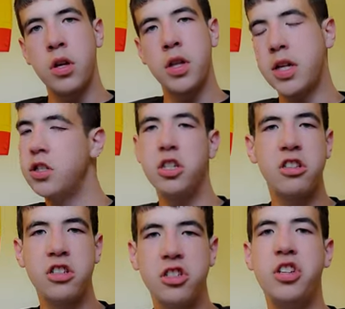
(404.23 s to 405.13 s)
They're
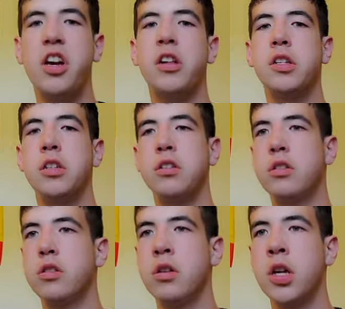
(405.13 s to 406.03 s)
just
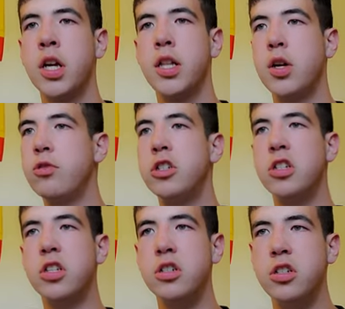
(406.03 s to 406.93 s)
jealous. They were
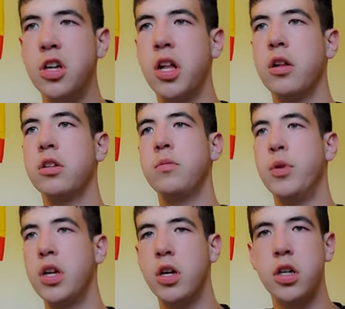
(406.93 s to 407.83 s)
just jealous
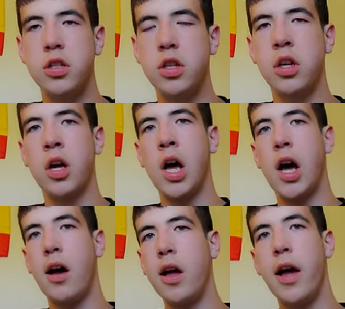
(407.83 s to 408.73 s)
because
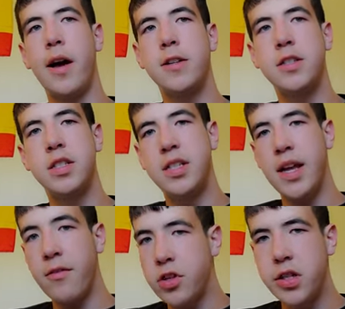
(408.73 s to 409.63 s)
I had
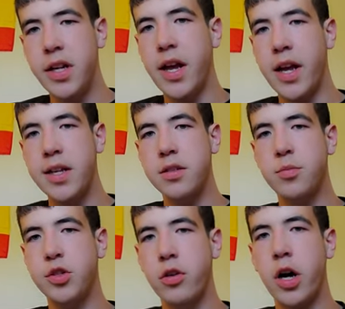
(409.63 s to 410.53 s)
78
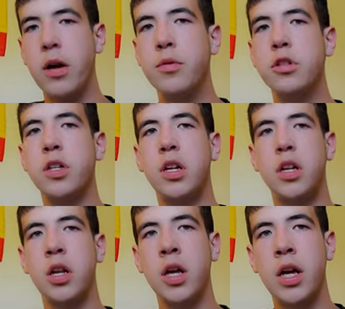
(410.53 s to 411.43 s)
subscribers and